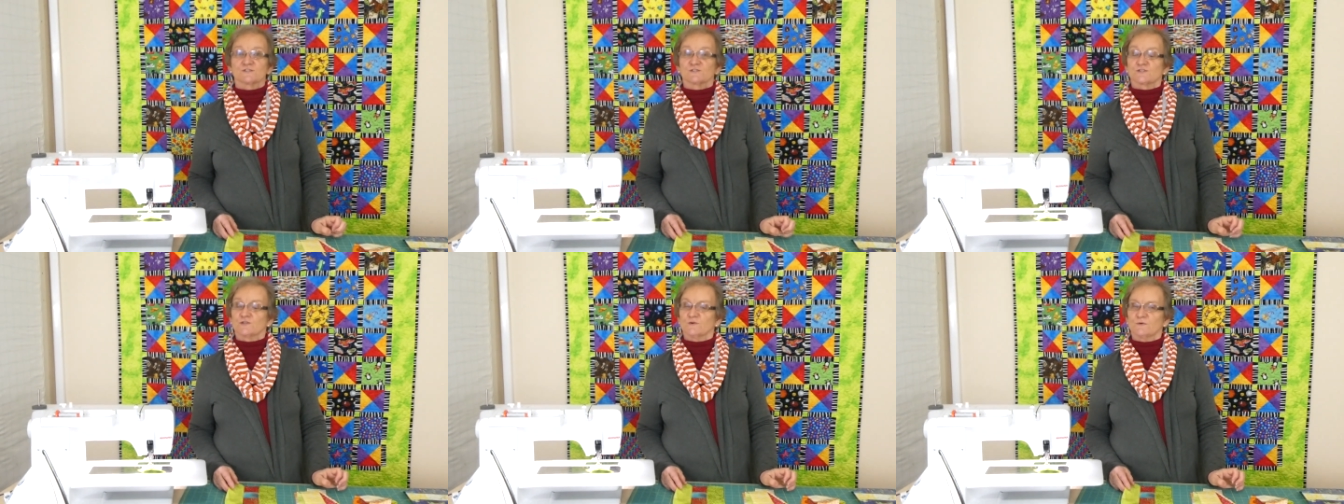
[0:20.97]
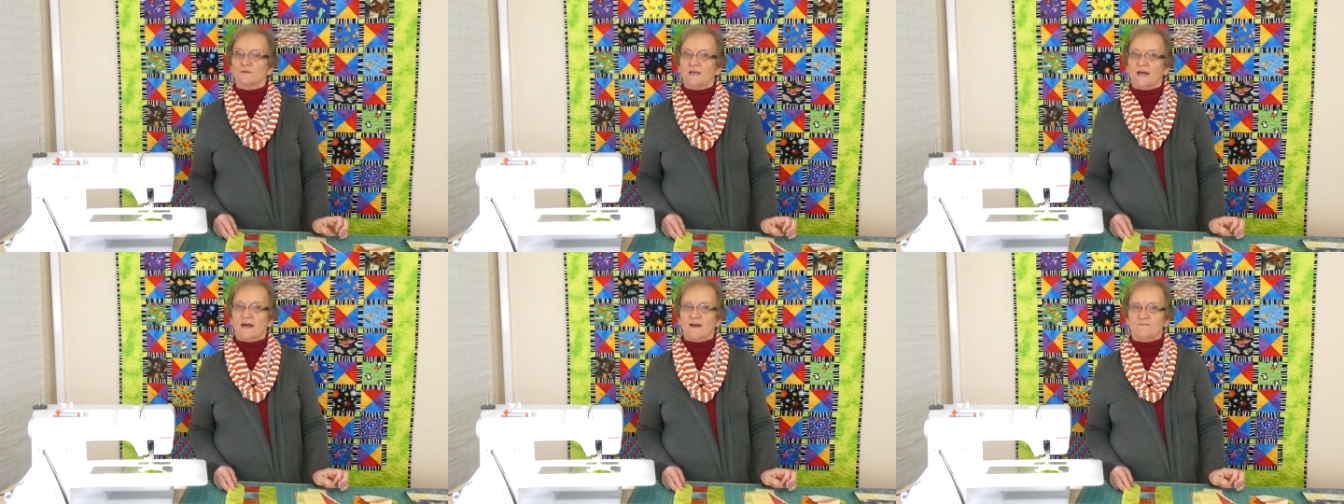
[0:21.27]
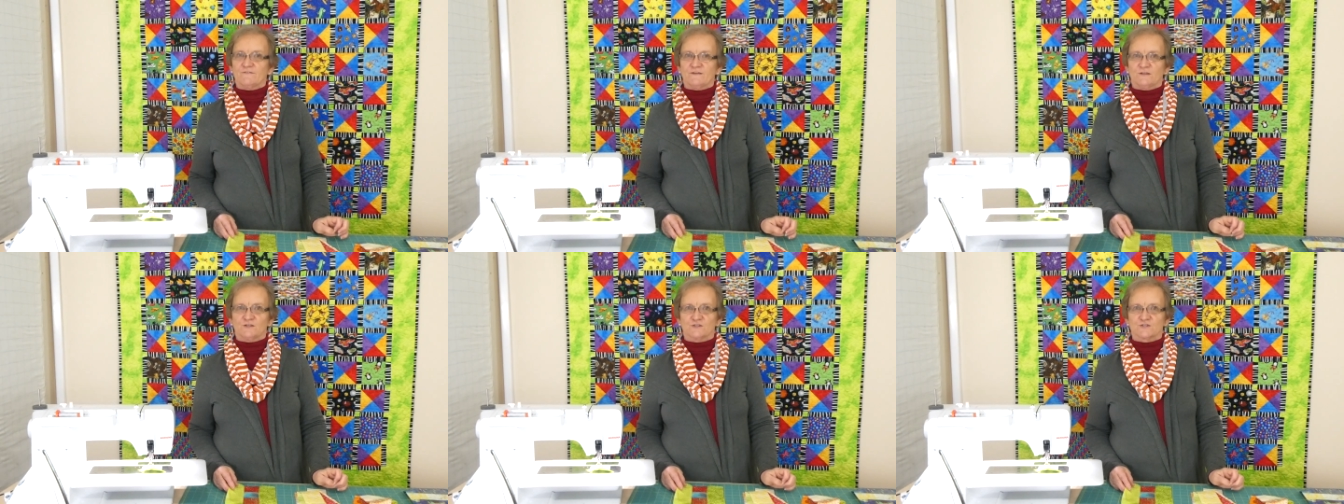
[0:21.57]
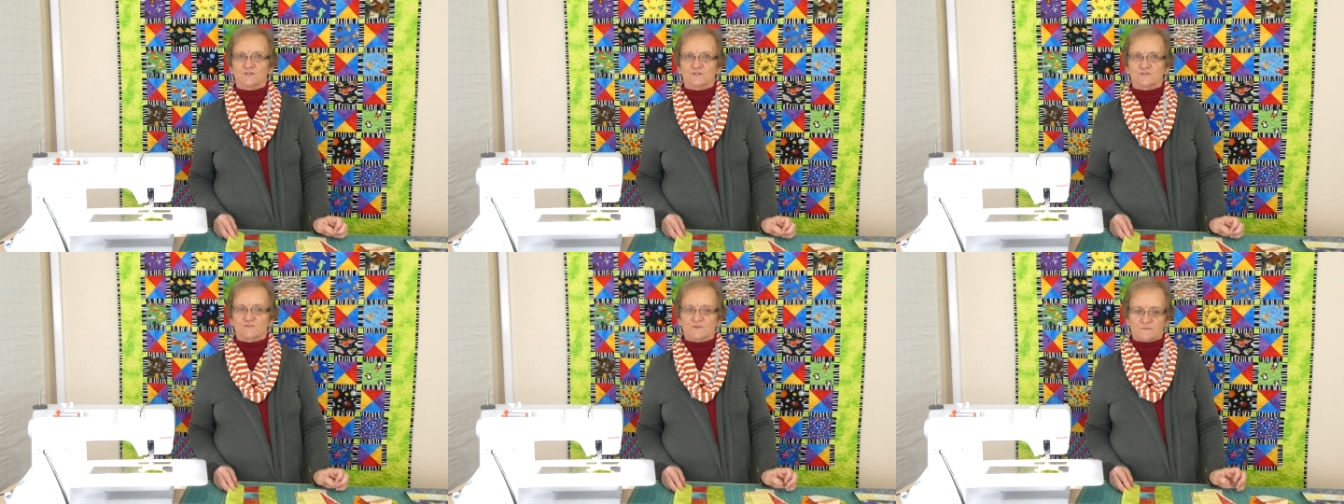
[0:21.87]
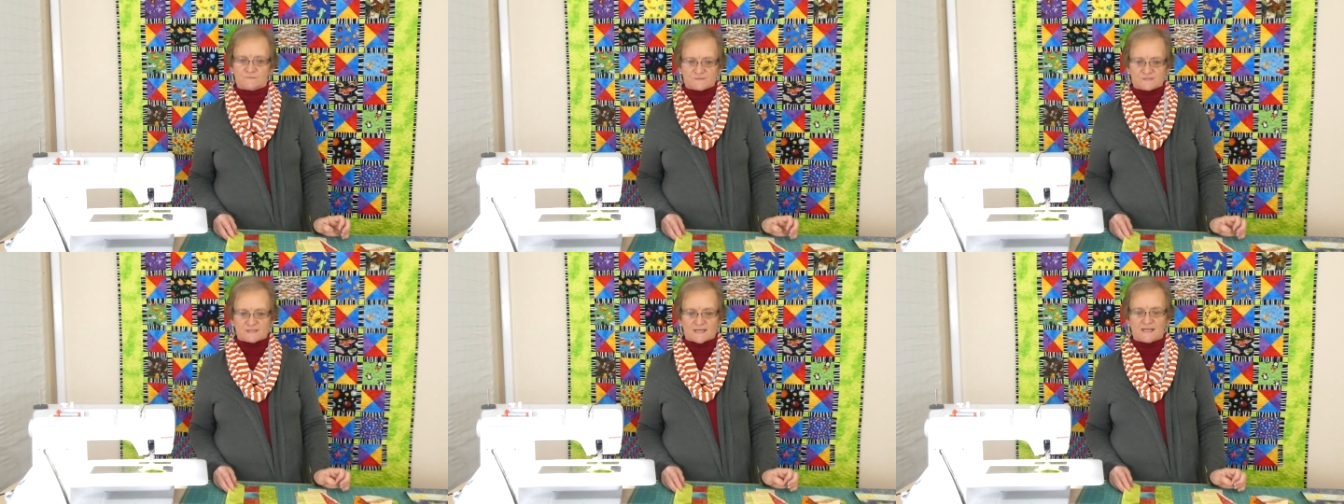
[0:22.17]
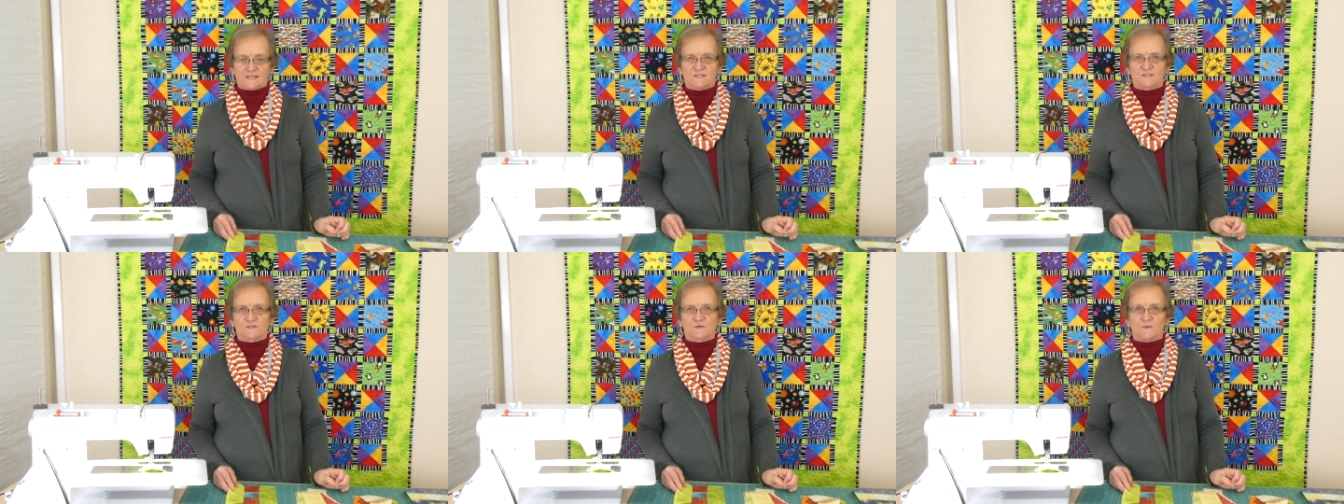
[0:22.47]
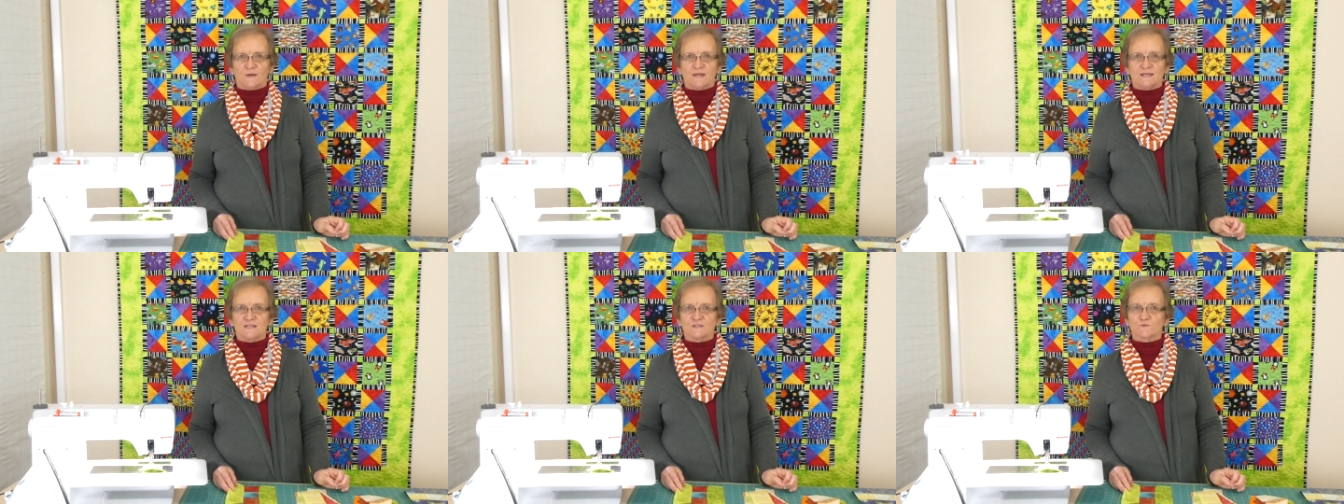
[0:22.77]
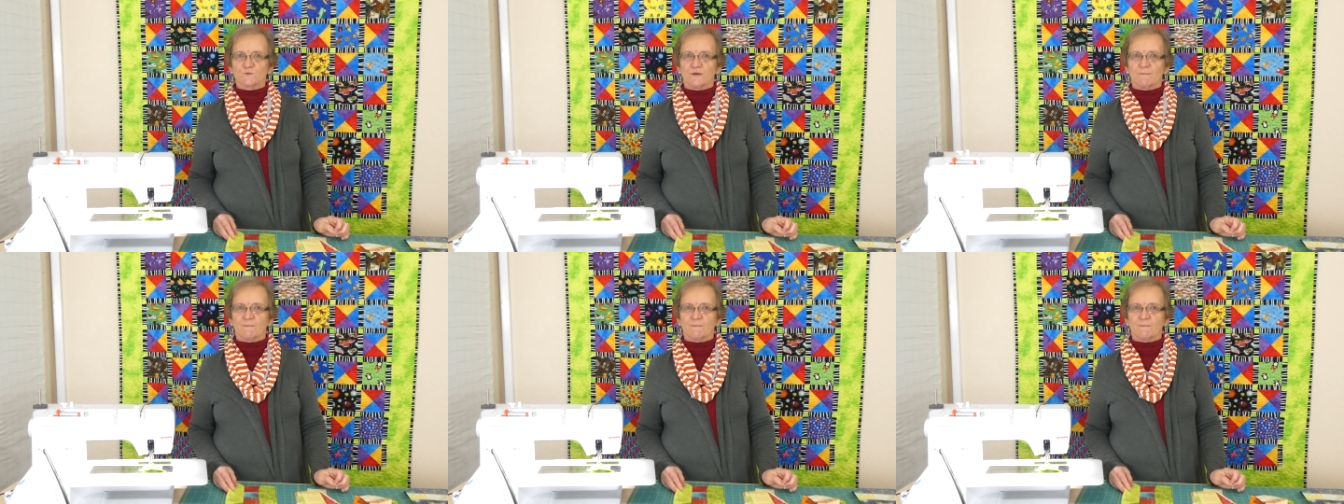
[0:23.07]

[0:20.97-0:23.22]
two and a half inch strips and squares.